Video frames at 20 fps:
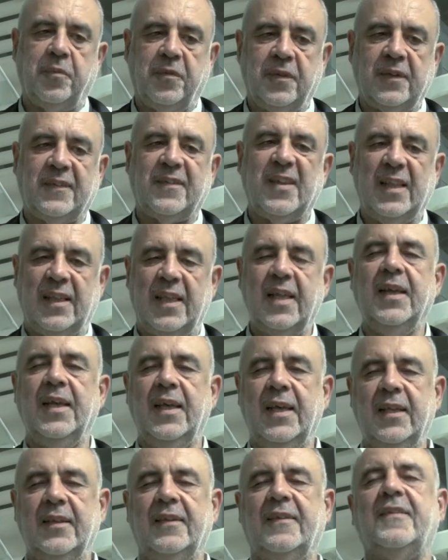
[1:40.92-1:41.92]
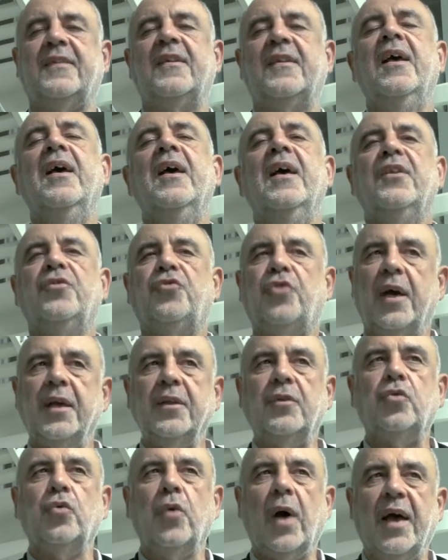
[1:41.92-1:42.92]
city needs, trying
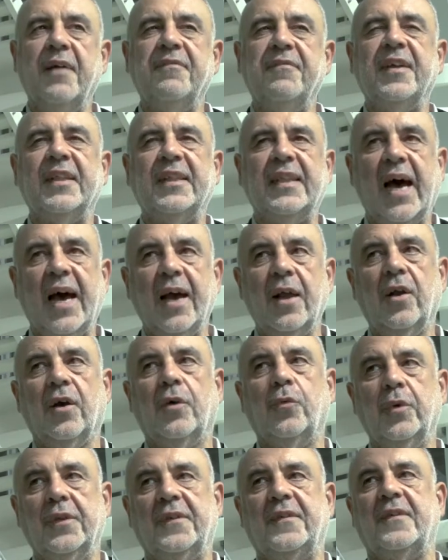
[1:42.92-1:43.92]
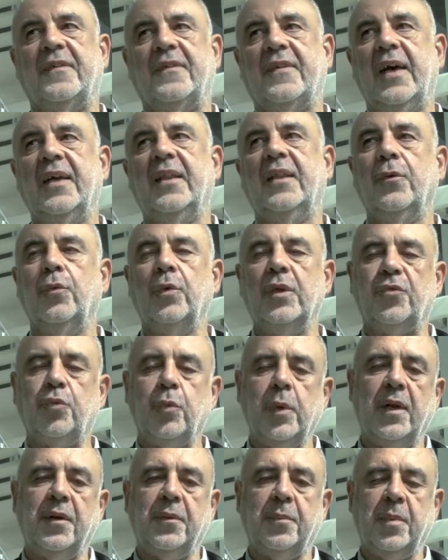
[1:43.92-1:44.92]
to have a dialogue with society which
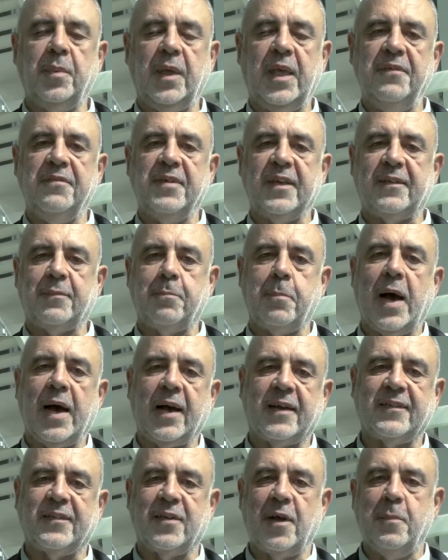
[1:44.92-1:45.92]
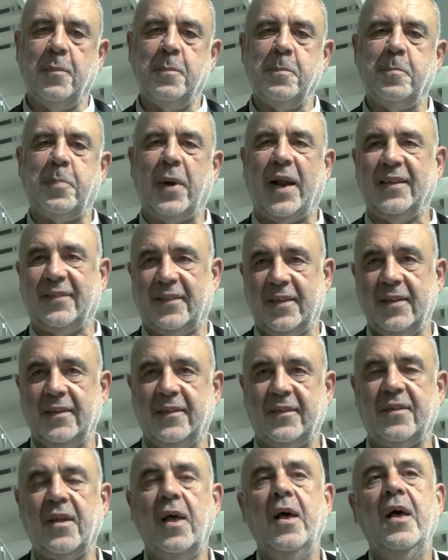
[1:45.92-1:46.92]
will give us back some
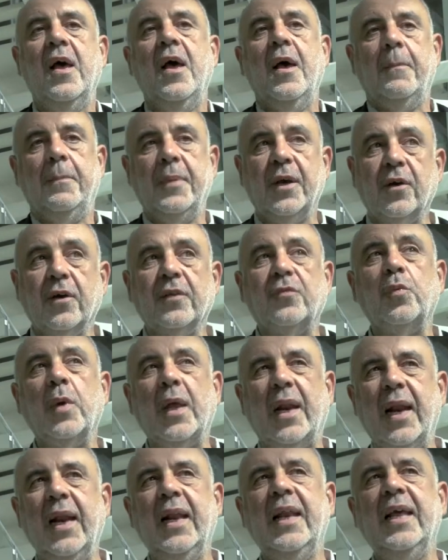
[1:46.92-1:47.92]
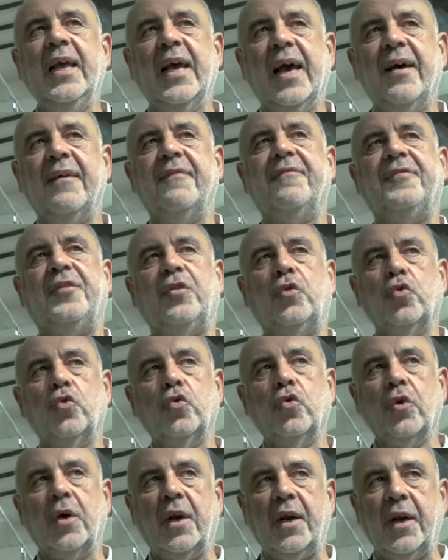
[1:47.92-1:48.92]
presence. Because we really have to
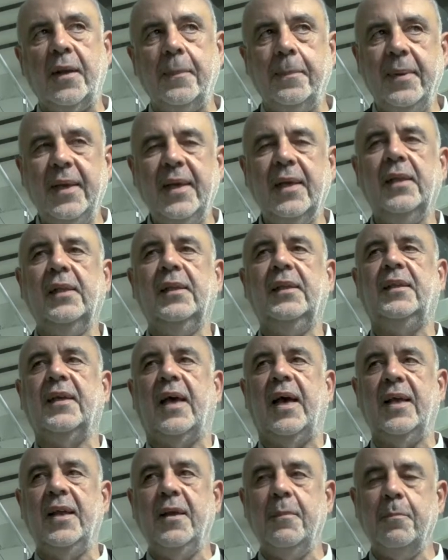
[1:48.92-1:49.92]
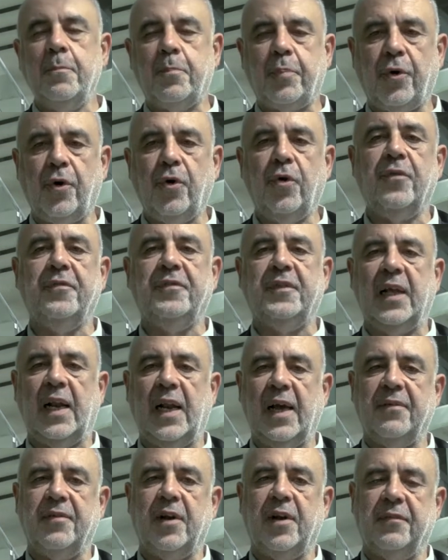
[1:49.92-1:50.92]
rebuild and improve the
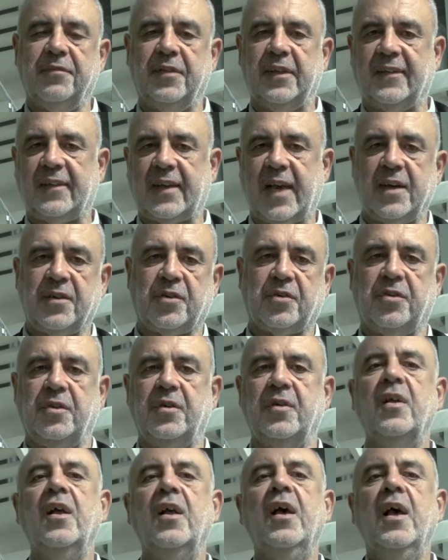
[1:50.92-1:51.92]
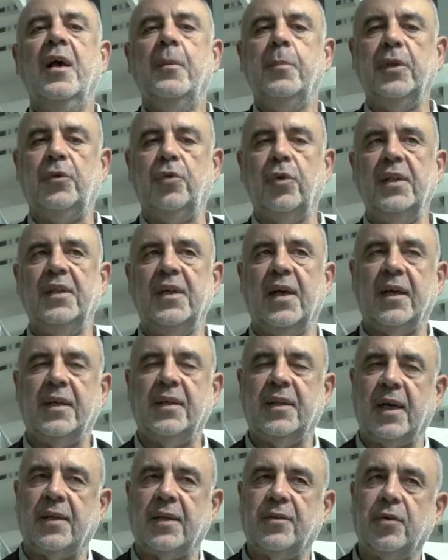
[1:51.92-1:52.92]
level of discussion between the
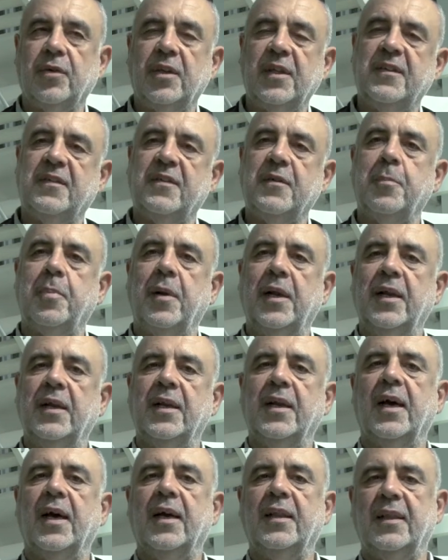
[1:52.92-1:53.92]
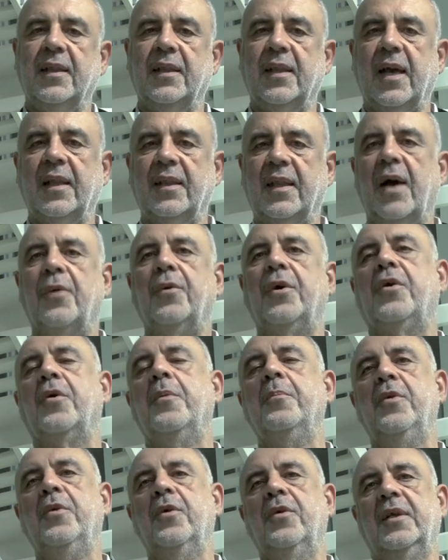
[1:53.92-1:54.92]
architecture discipline and our
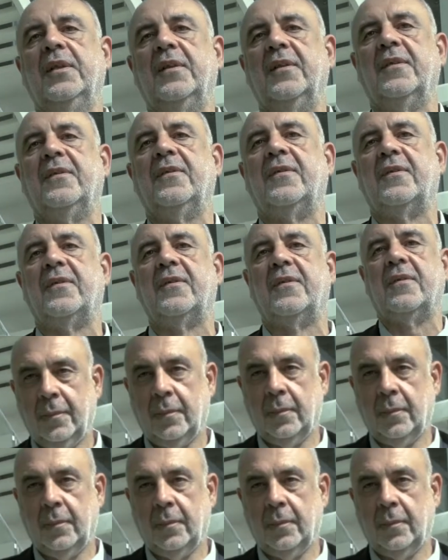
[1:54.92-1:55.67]
communities.